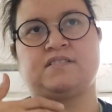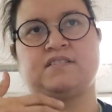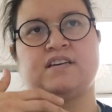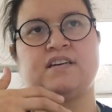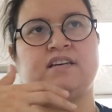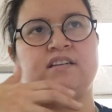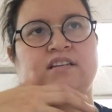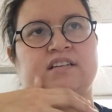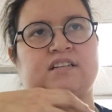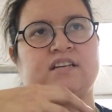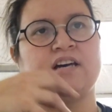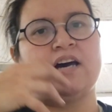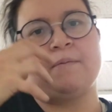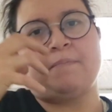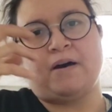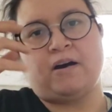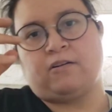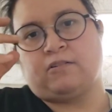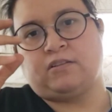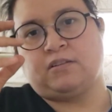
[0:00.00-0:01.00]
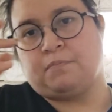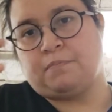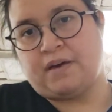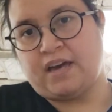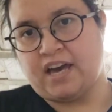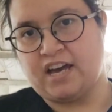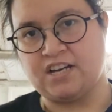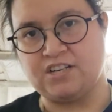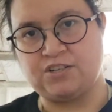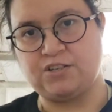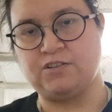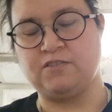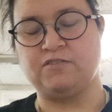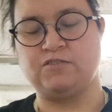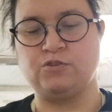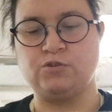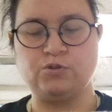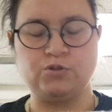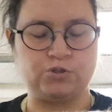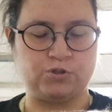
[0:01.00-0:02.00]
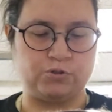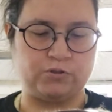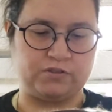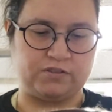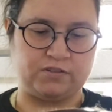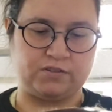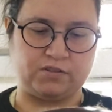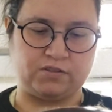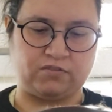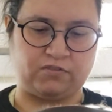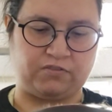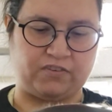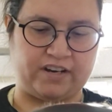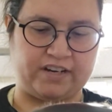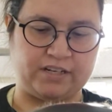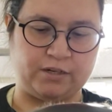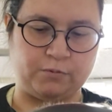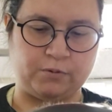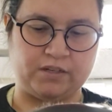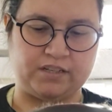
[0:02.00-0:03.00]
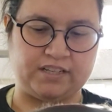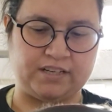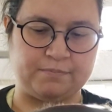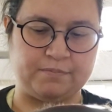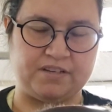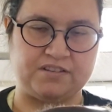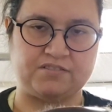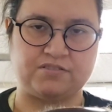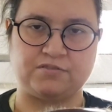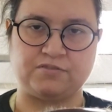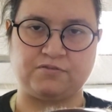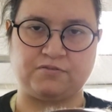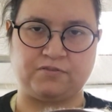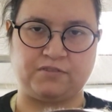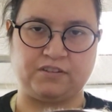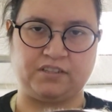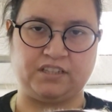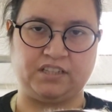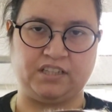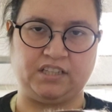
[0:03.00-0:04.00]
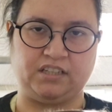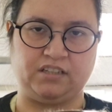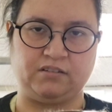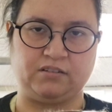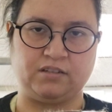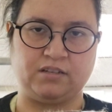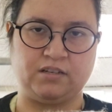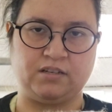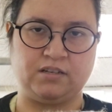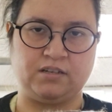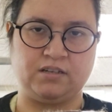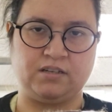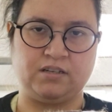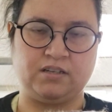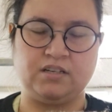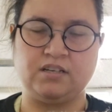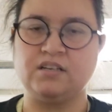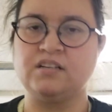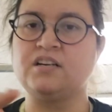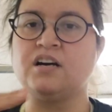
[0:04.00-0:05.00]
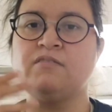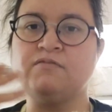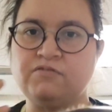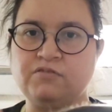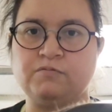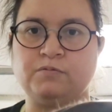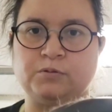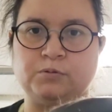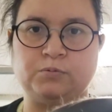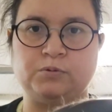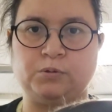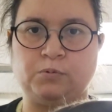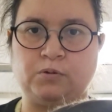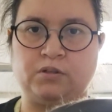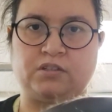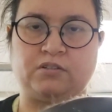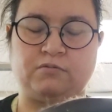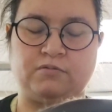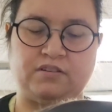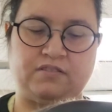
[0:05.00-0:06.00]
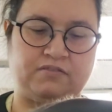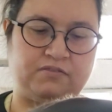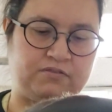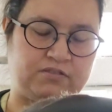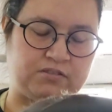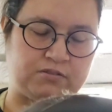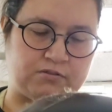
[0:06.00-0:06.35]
saying, like, a power of passion, you usually just find a way that makes you feeling comfortable to work with.